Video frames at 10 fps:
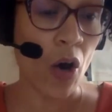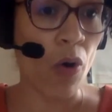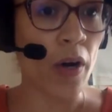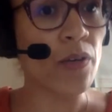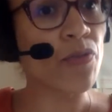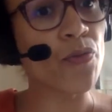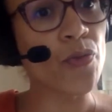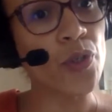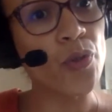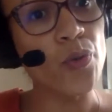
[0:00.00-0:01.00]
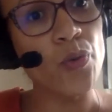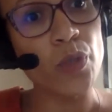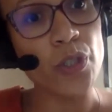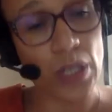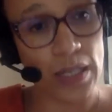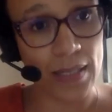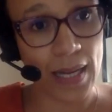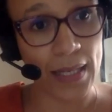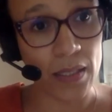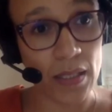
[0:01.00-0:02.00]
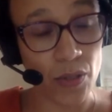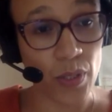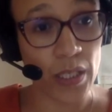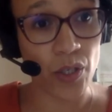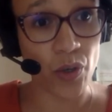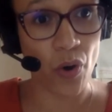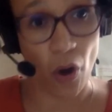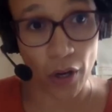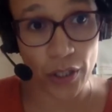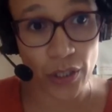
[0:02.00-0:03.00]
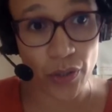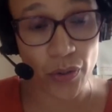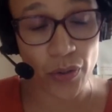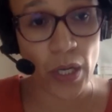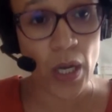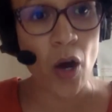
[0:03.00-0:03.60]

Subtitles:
or if you would just like us to hear your audio,